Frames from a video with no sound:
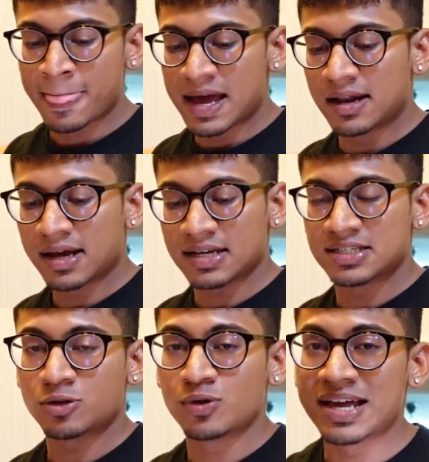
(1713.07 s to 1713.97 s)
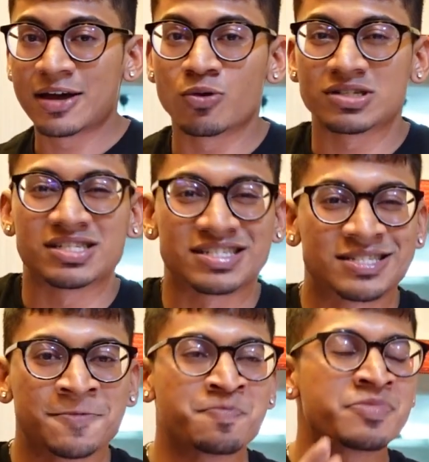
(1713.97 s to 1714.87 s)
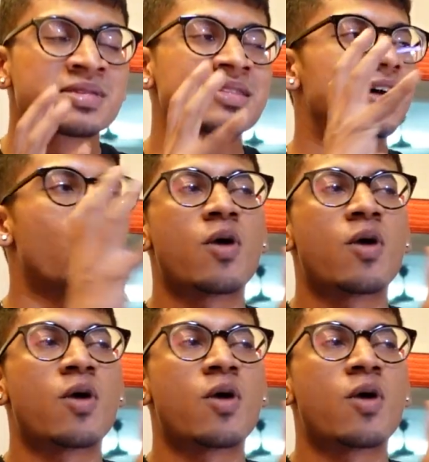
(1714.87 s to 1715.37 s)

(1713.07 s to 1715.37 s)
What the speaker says: And like I said, today was just that